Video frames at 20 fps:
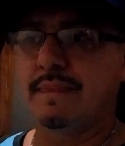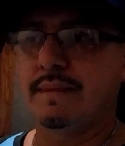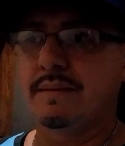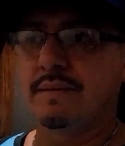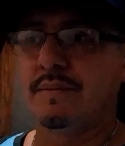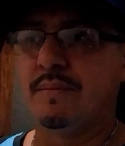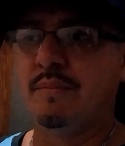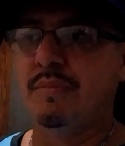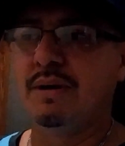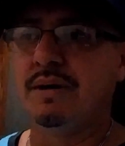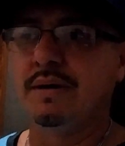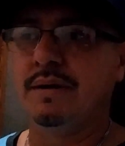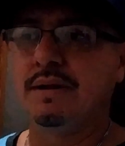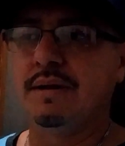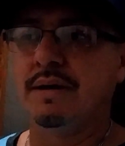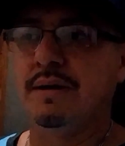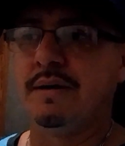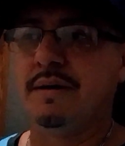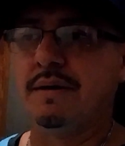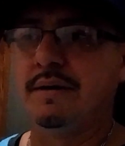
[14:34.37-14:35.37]
But
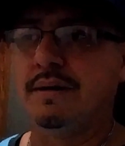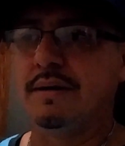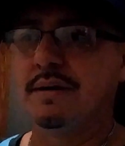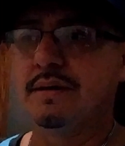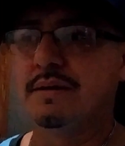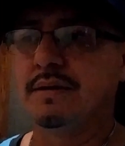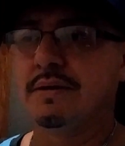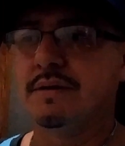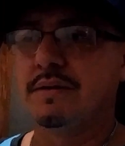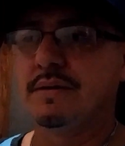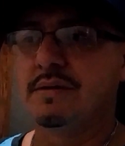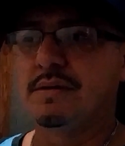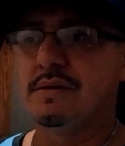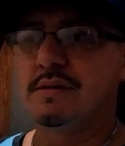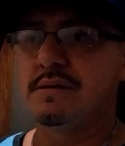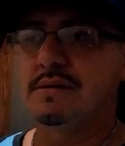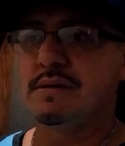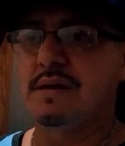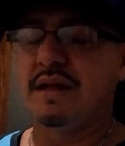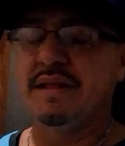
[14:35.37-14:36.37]

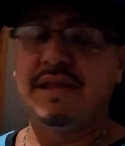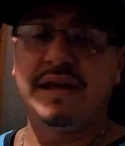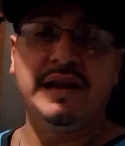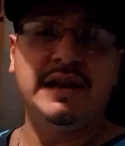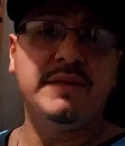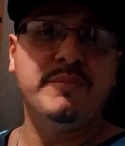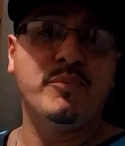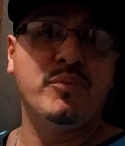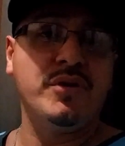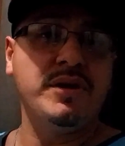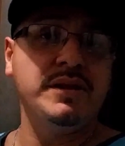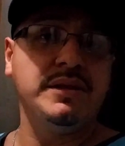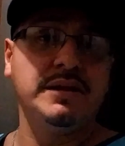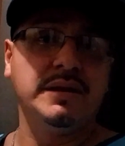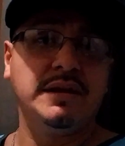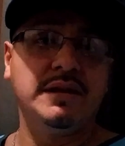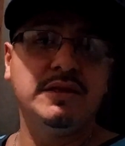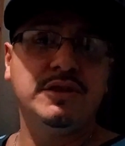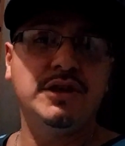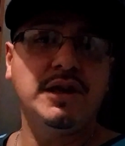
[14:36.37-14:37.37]
and then in prison,
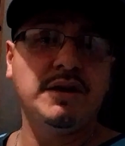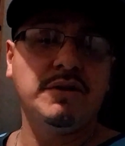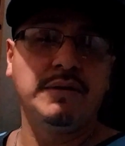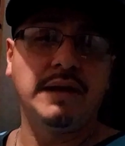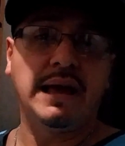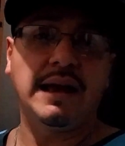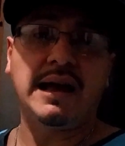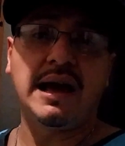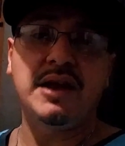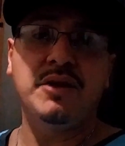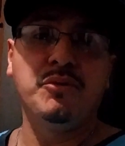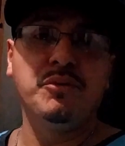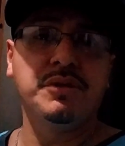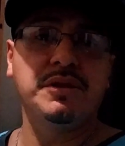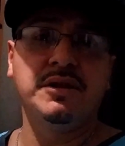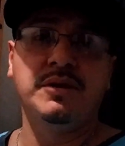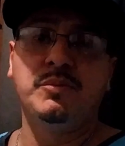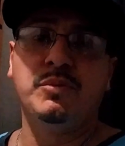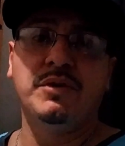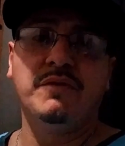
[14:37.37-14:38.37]
in jail, like I know
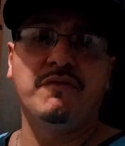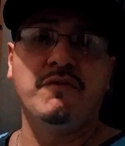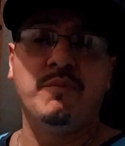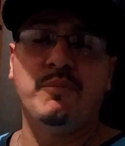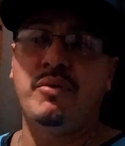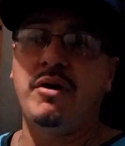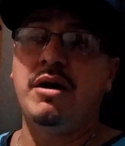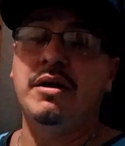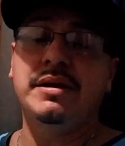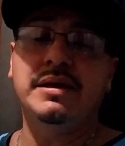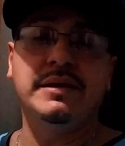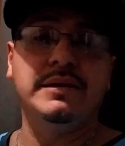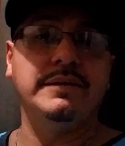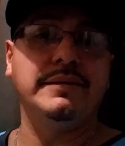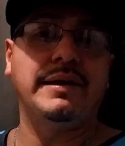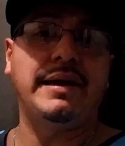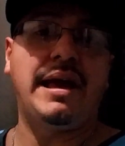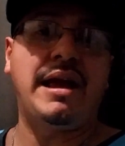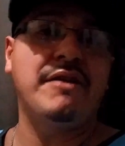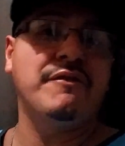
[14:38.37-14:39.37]
someone from probably
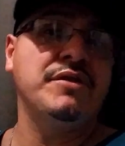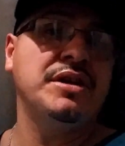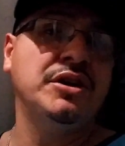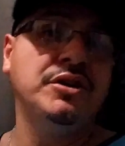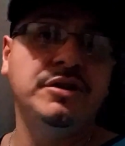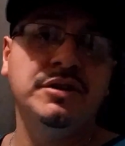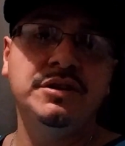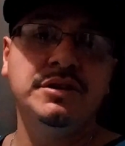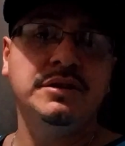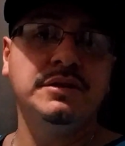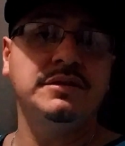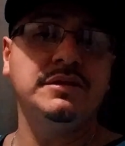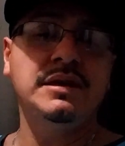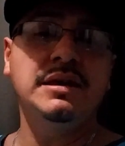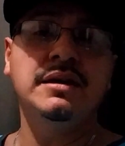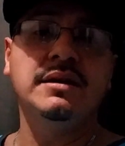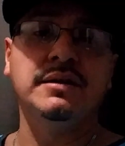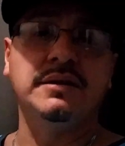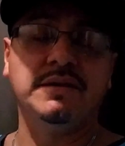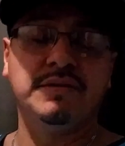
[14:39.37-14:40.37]
every hood you could
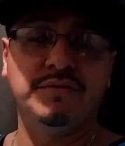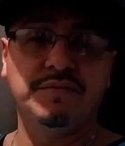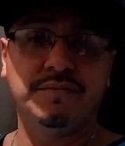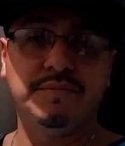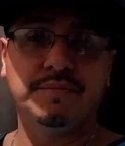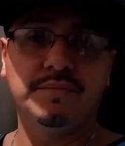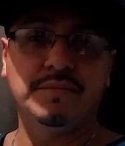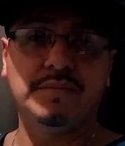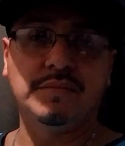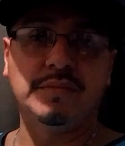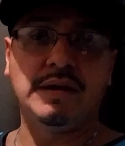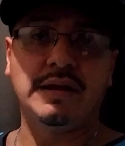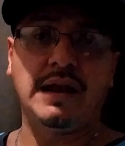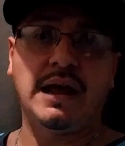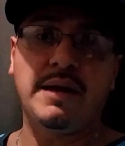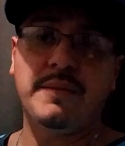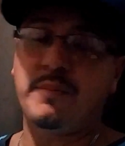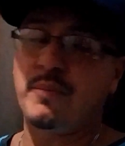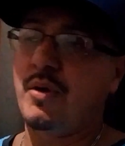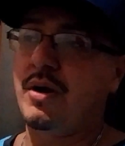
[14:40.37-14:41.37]
think of, and I
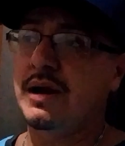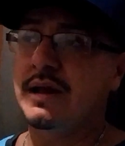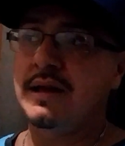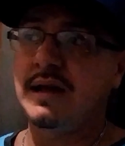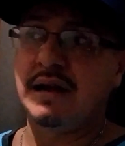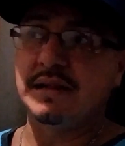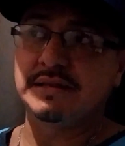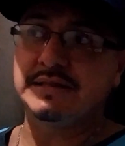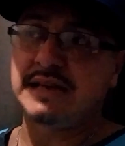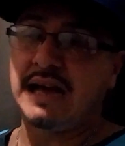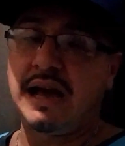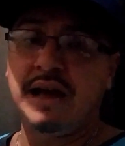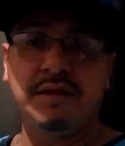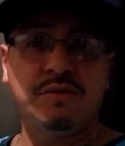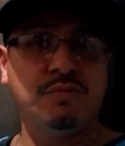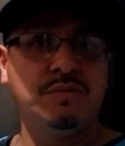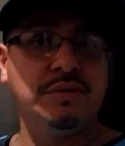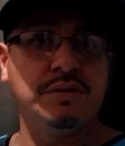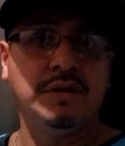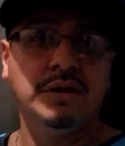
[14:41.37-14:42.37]
probably got ties
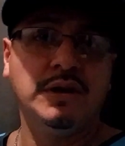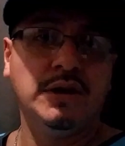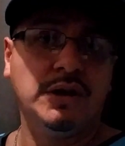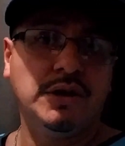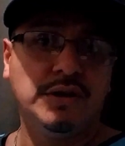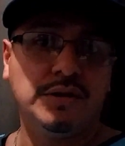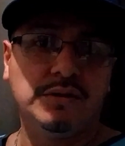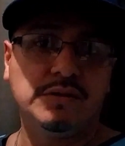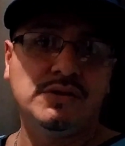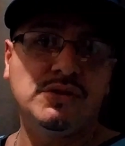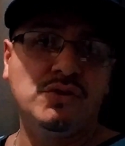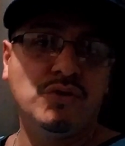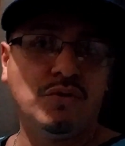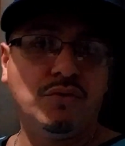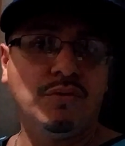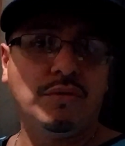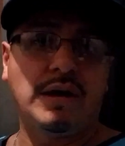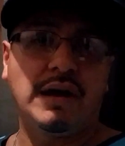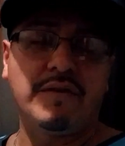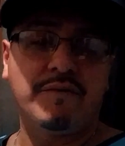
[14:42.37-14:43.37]
with, you
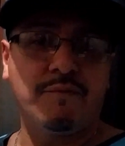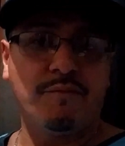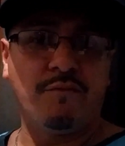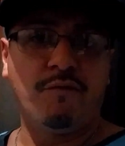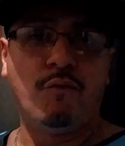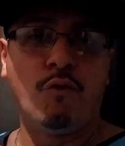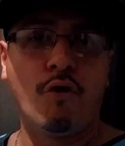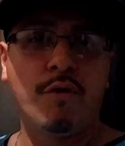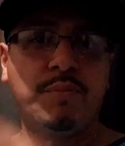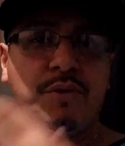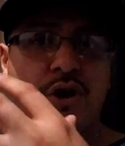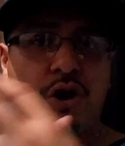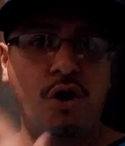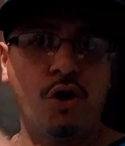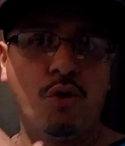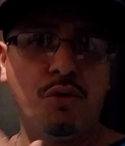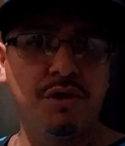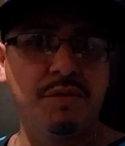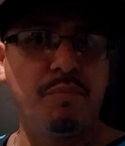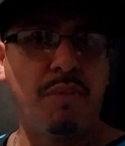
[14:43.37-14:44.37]
know, I formed
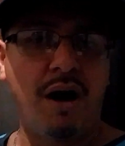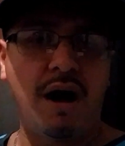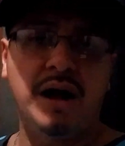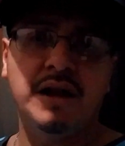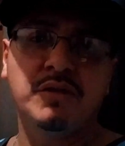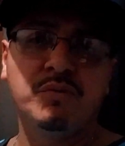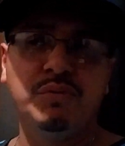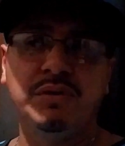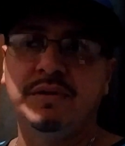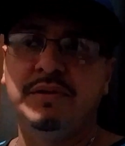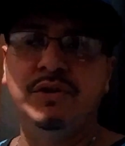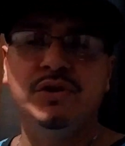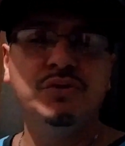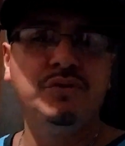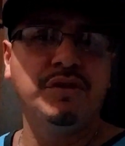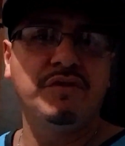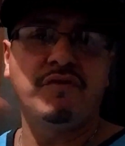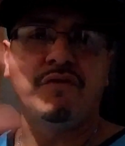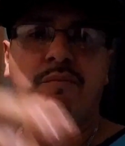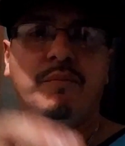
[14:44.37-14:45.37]
close bonds with dudes
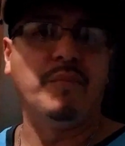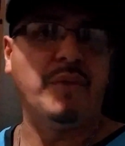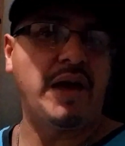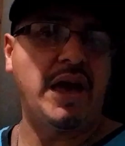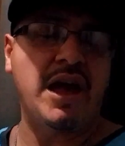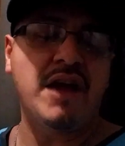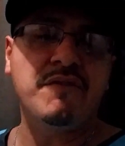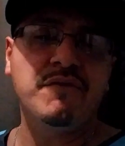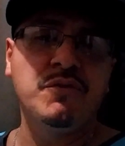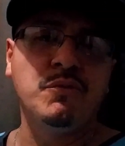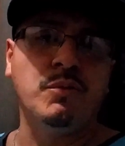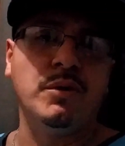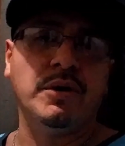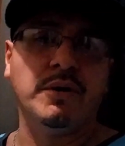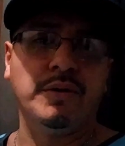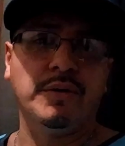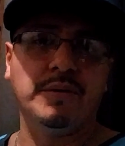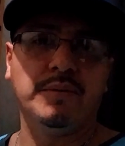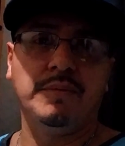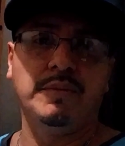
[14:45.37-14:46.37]
from
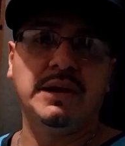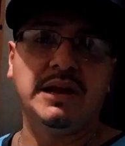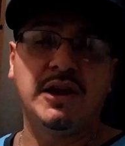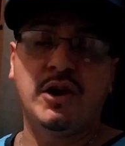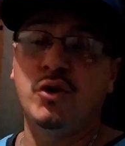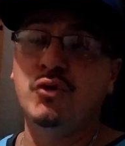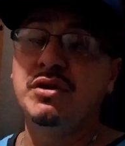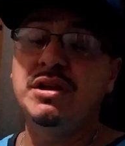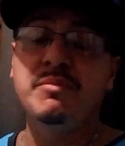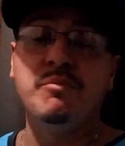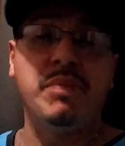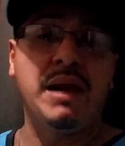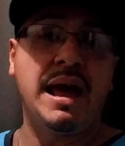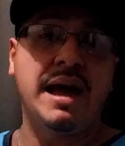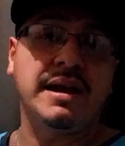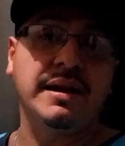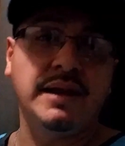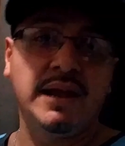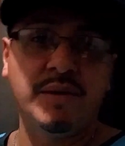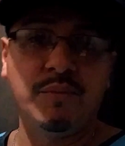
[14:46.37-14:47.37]
everywhere, including
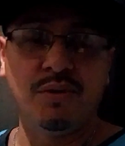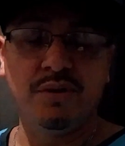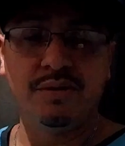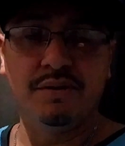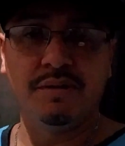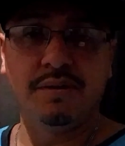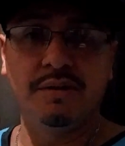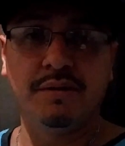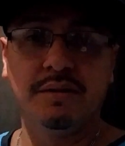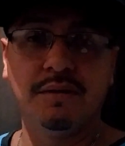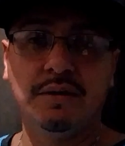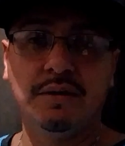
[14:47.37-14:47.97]
black neighborhoods.